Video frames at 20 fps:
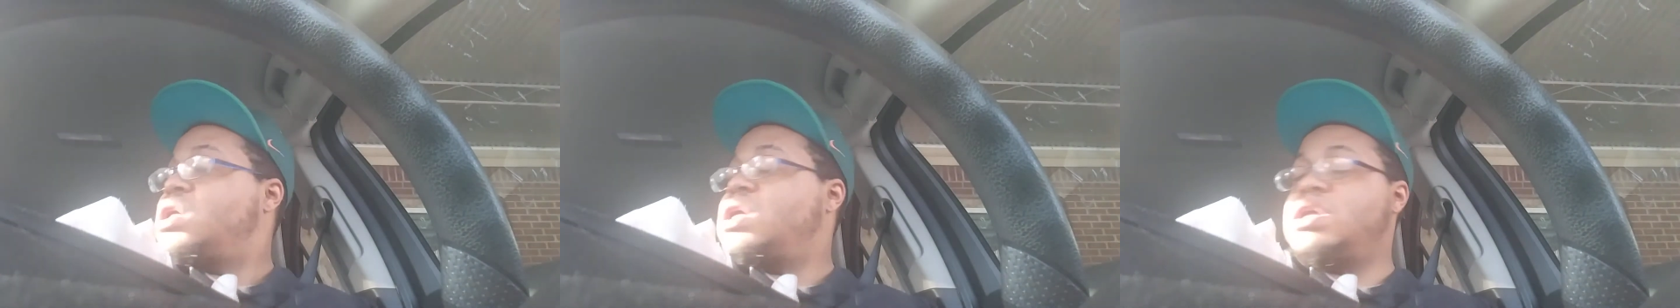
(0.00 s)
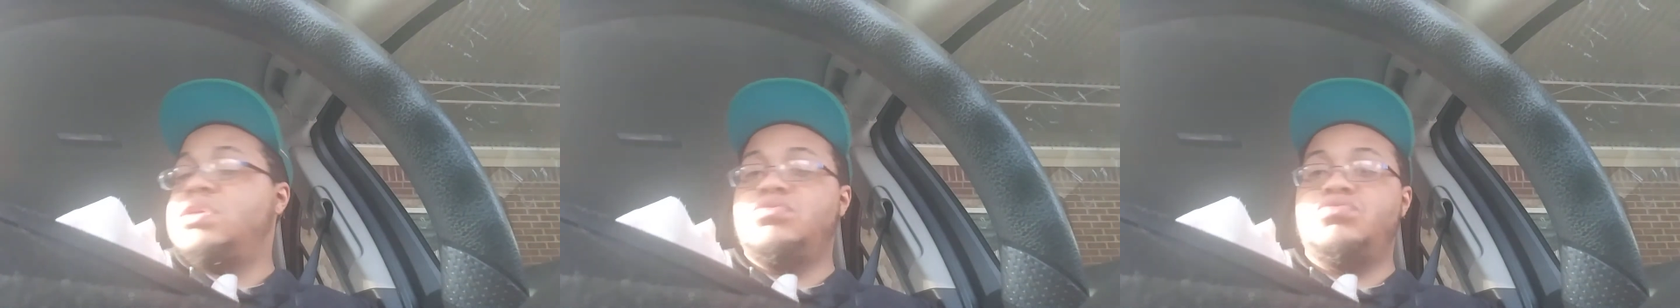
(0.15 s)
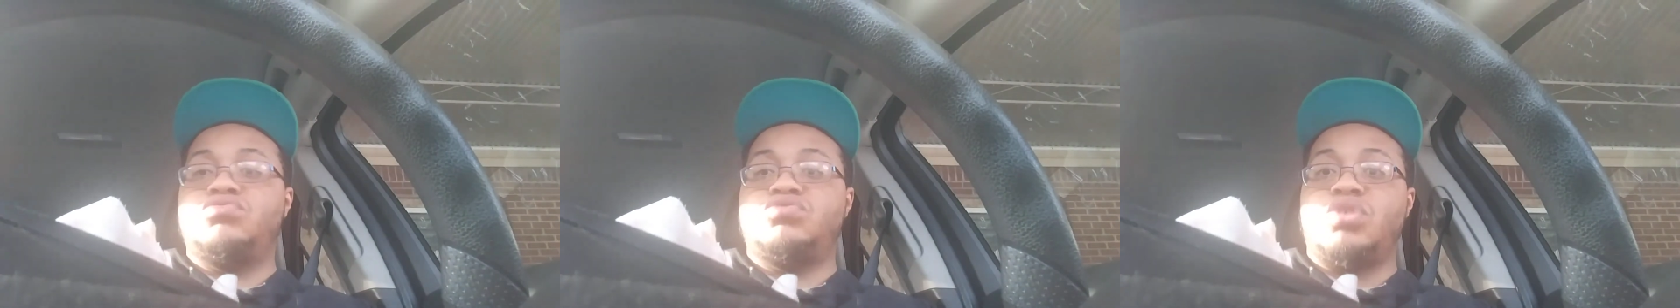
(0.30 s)

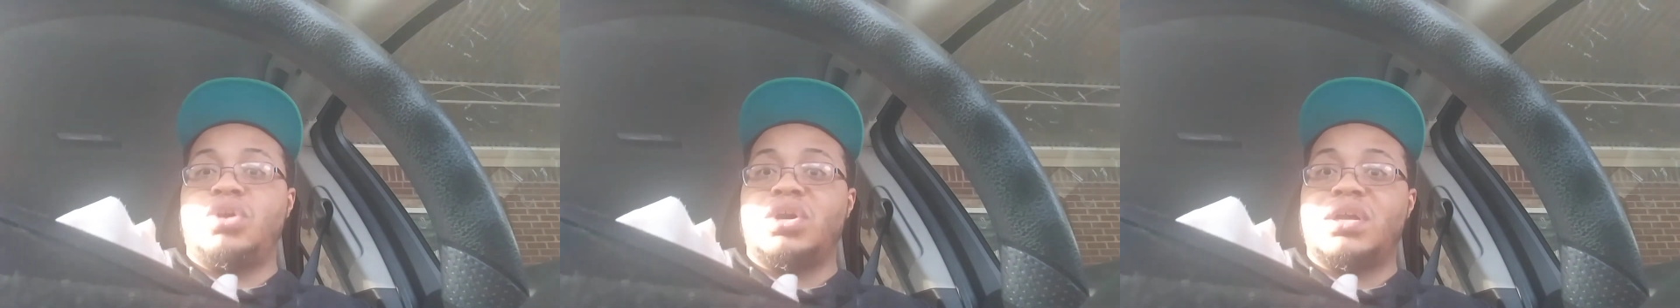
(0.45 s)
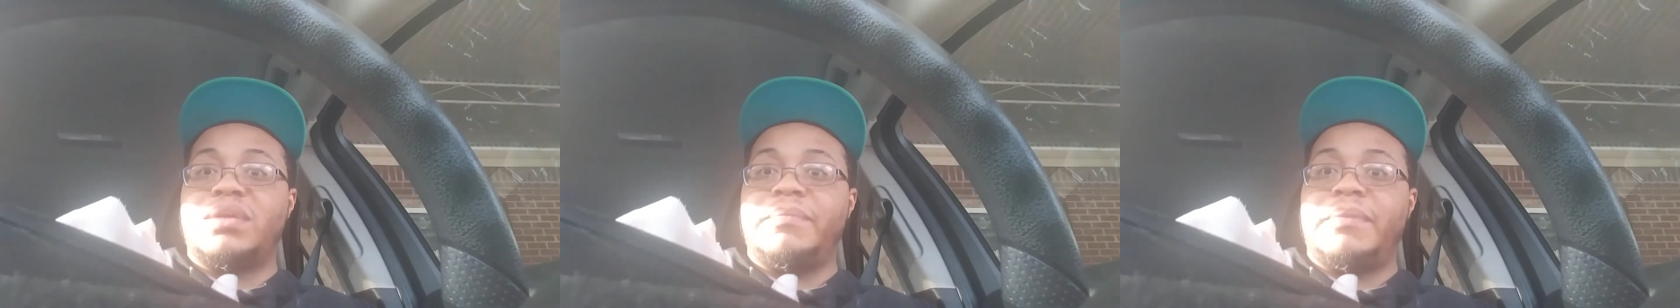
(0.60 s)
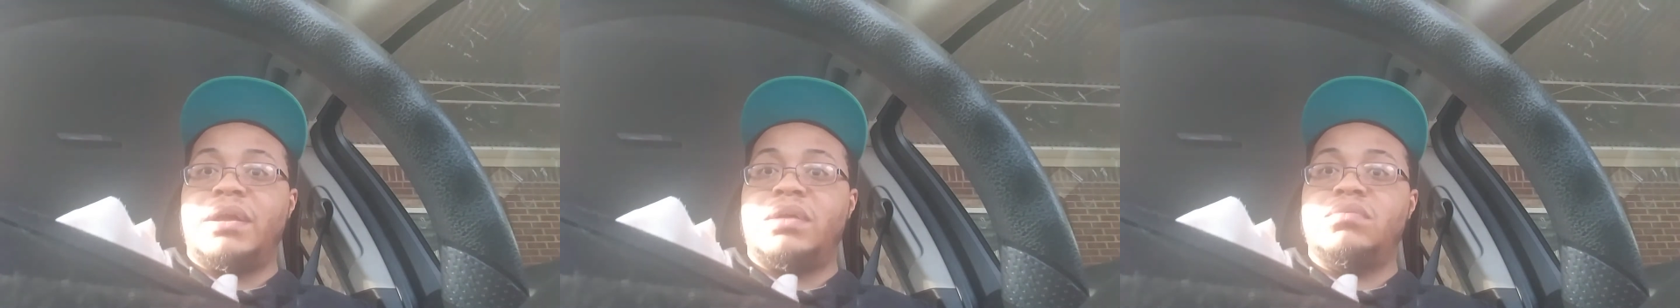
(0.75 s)
And you
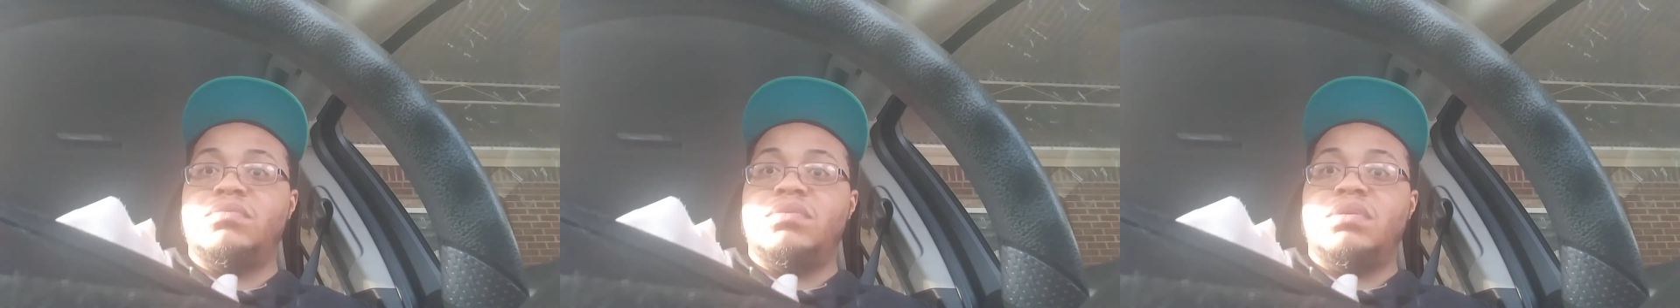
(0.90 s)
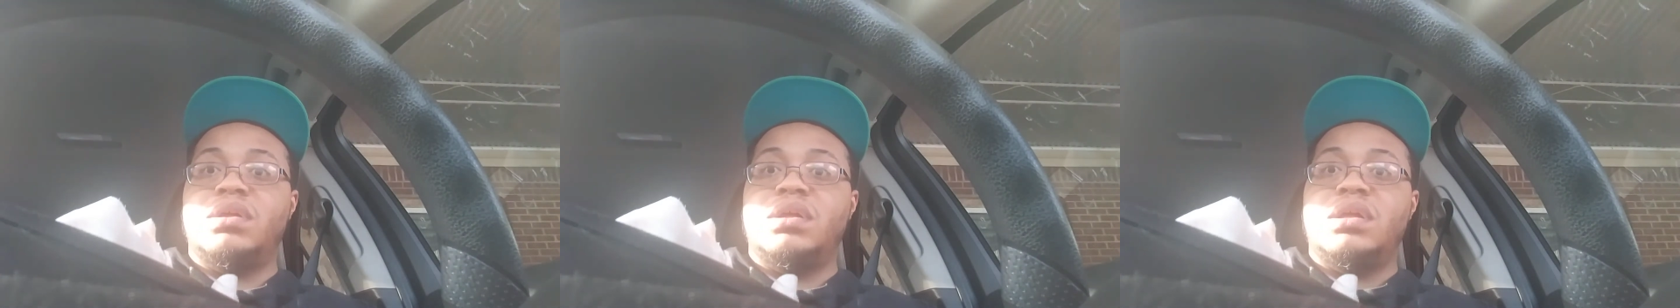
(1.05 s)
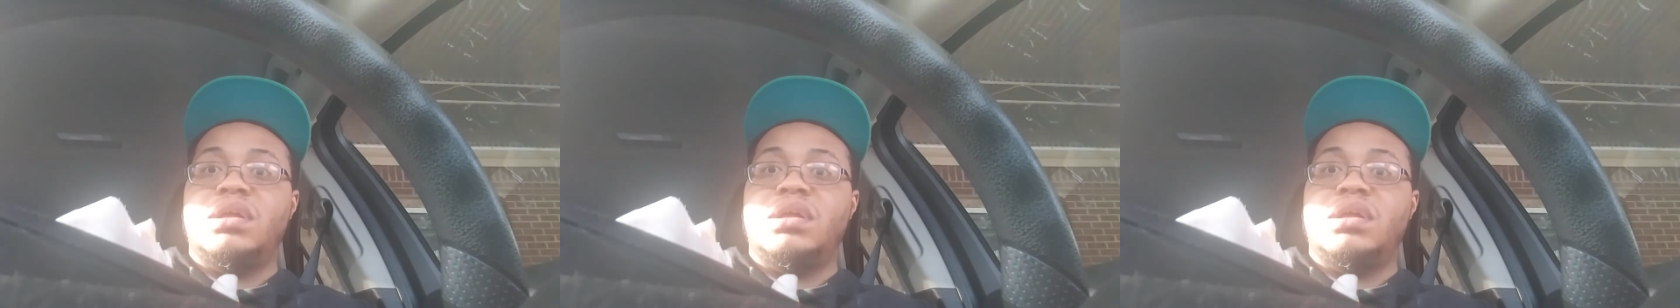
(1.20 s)
talking about